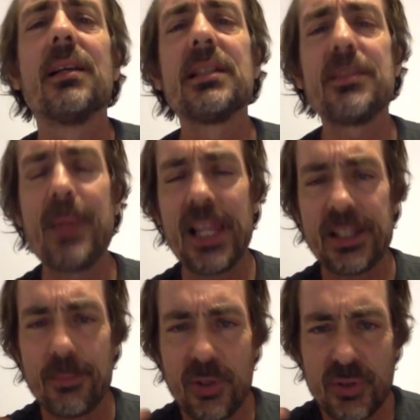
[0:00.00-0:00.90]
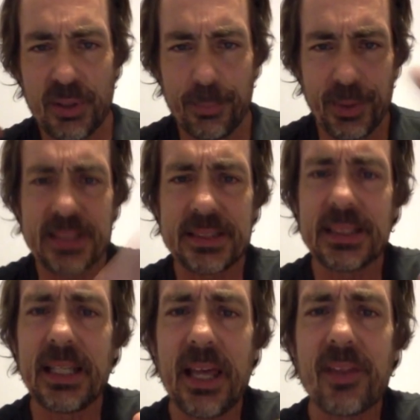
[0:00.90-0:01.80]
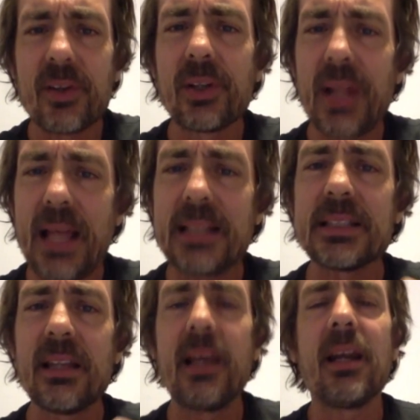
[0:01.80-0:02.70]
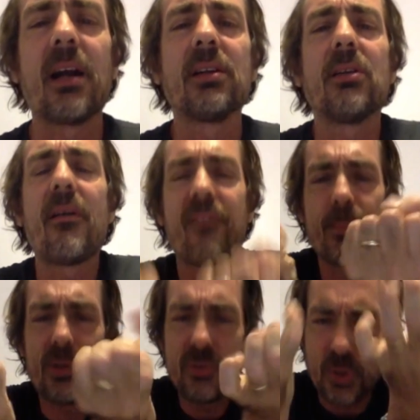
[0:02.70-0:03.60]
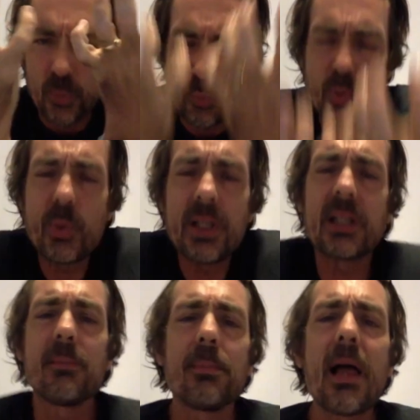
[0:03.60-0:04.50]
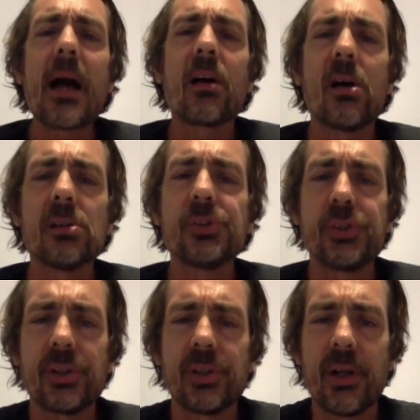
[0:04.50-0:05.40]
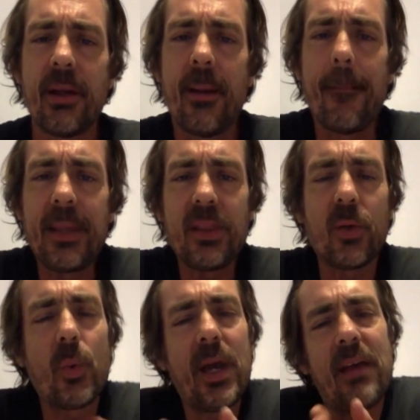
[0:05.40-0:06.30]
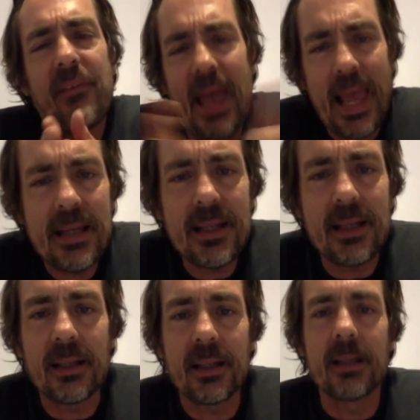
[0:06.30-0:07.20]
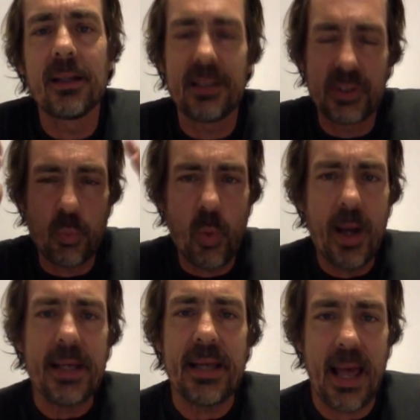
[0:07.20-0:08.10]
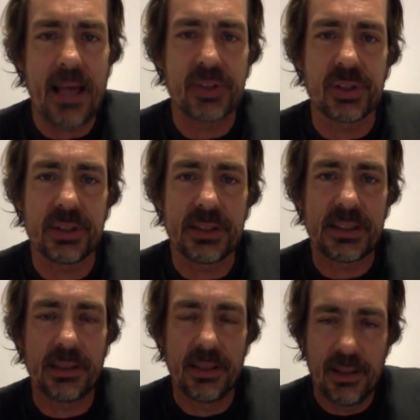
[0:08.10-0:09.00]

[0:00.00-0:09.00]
Let's let the music bring us together. Let's let our love for music, rooted in black culture, be the way of ending this white nationalist